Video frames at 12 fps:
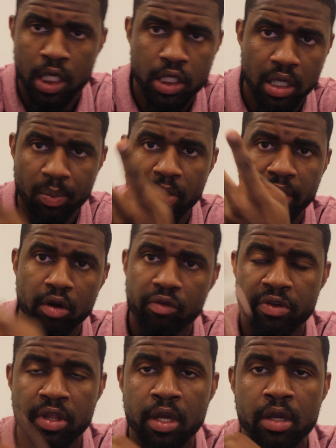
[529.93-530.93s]
Somewhere
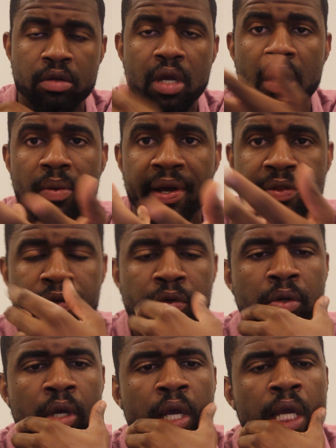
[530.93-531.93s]
over there. You know how I
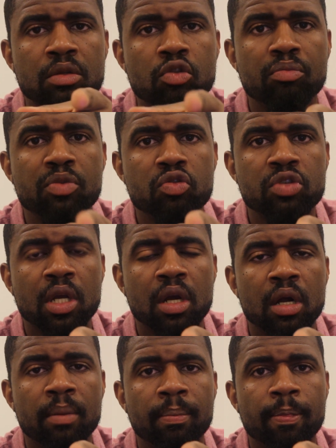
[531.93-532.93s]
do. New music
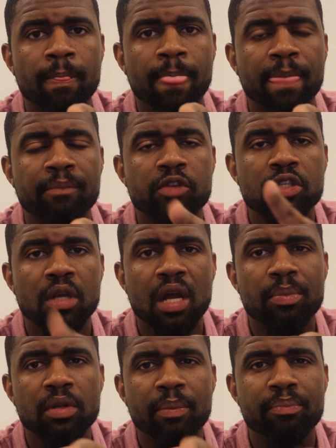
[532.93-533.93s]
up. Just a
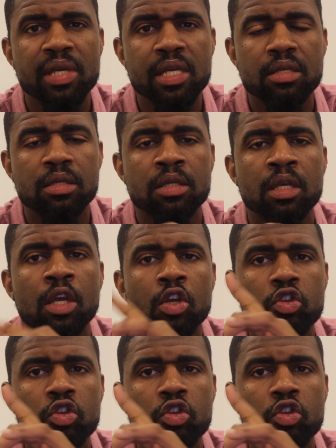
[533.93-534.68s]
couple of beats.